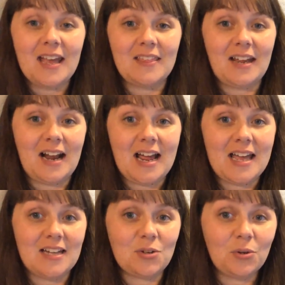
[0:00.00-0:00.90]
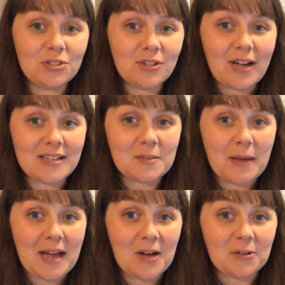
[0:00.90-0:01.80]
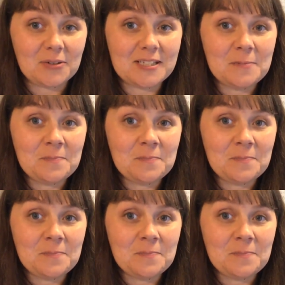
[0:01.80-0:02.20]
that I had told you guys about.